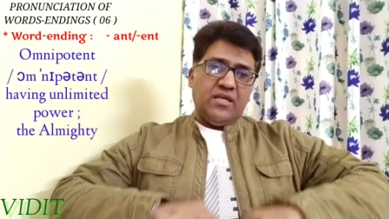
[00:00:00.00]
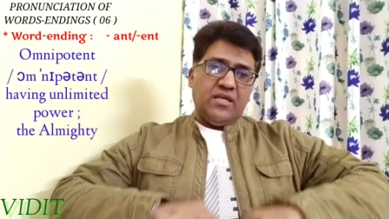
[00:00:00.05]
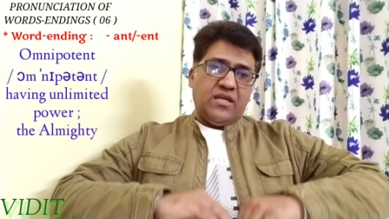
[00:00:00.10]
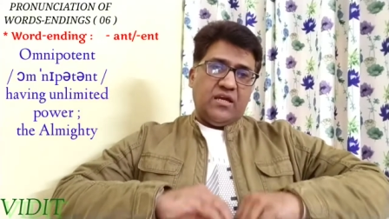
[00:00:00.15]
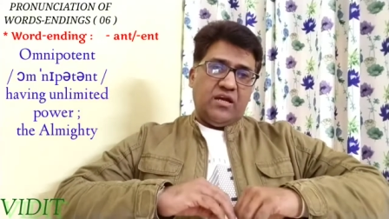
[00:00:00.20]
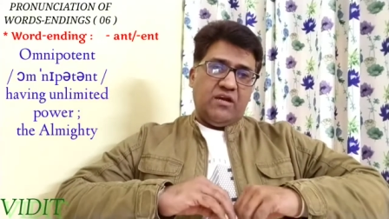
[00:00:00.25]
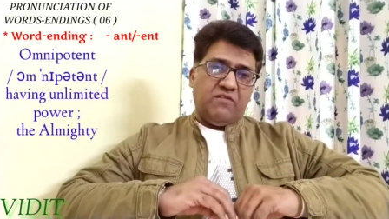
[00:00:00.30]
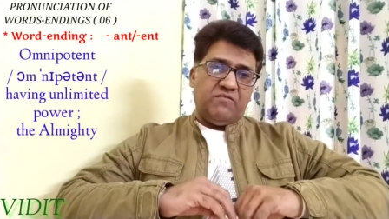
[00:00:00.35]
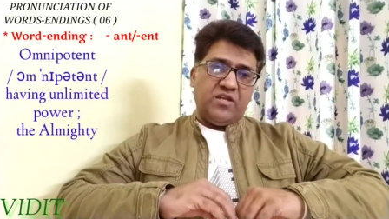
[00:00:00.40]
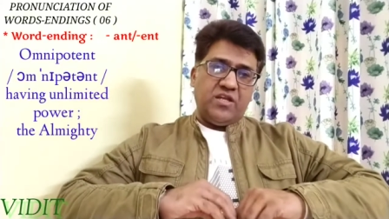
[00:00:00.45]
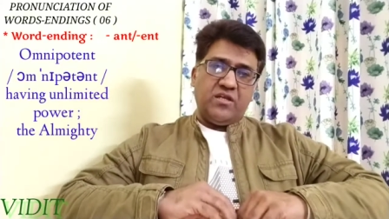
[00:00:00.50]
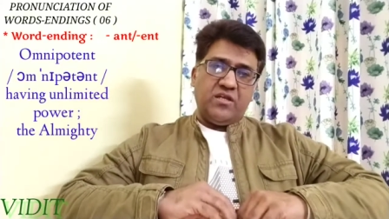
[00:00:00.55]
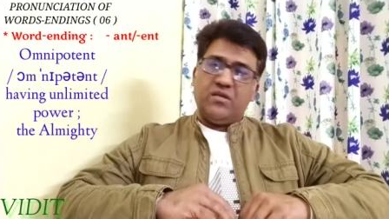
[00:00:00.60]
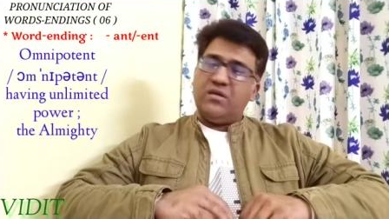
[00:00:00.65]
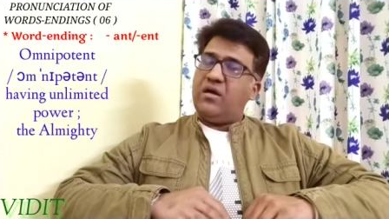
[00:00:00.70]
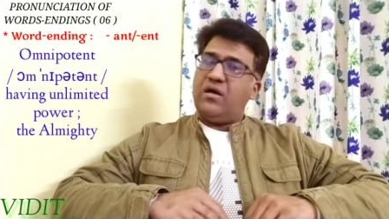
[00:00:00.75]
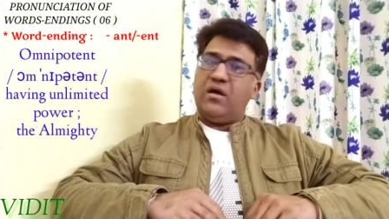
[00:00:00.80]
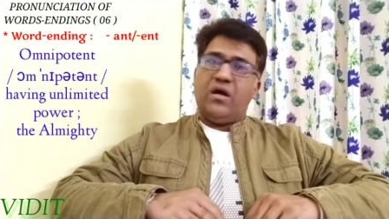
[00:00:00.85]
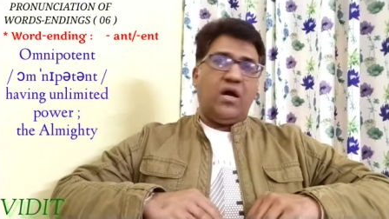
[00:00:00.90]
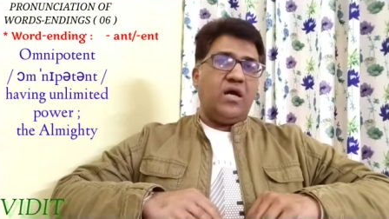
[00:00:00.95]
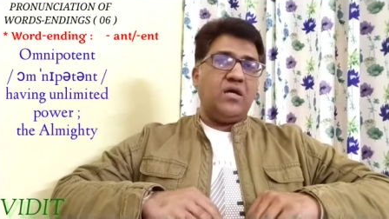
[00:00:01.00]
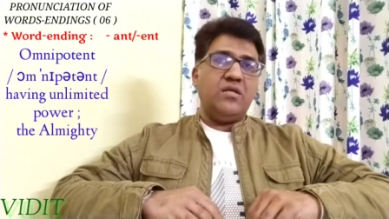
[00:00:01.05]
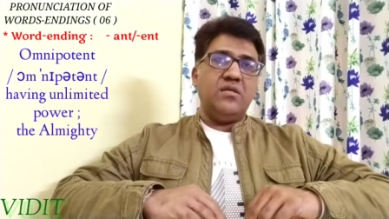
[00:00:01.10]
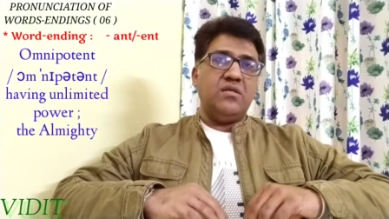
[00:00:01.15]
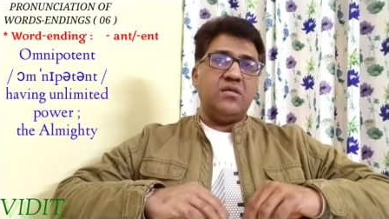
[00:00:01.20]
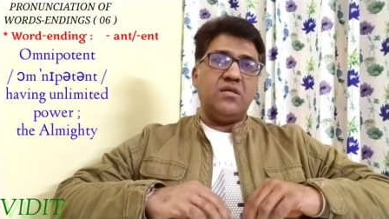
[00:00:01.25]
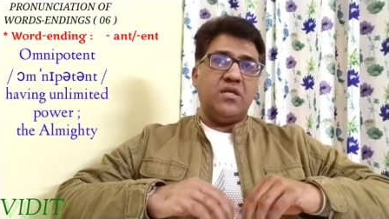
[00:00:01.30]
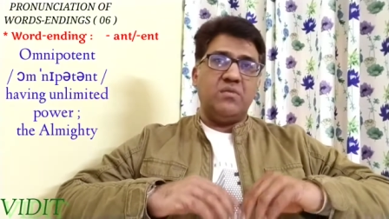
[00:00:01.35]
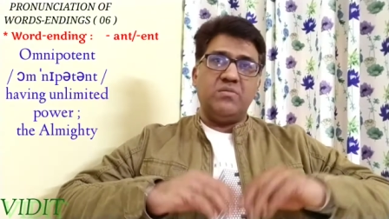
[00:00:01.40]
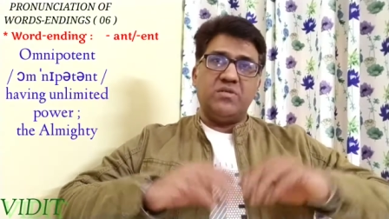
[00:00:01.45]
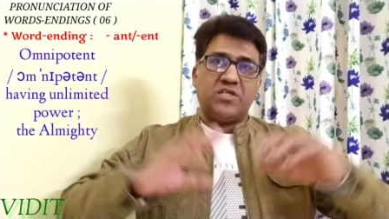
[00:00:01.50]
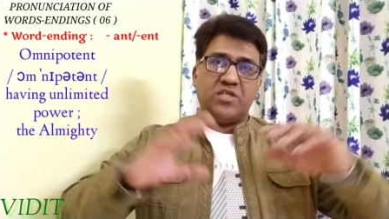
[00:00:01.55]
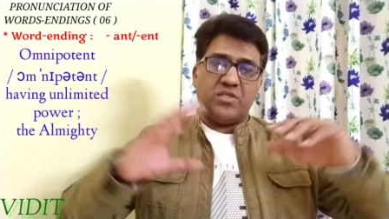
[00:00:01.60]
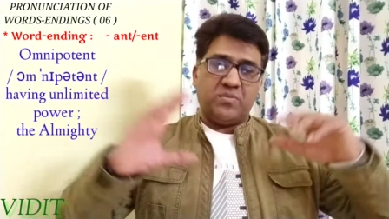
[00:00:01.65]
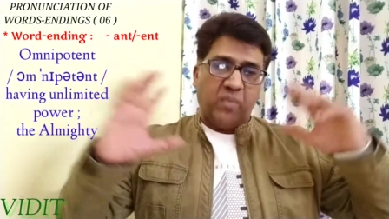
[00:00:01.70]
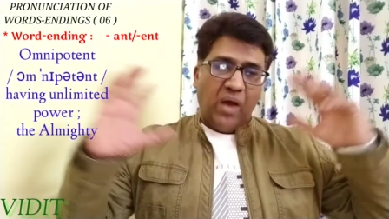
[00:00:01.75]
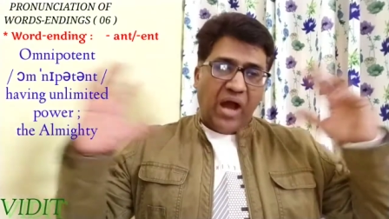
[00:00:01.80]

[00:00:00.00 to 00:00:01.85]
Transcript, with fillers: having unlimited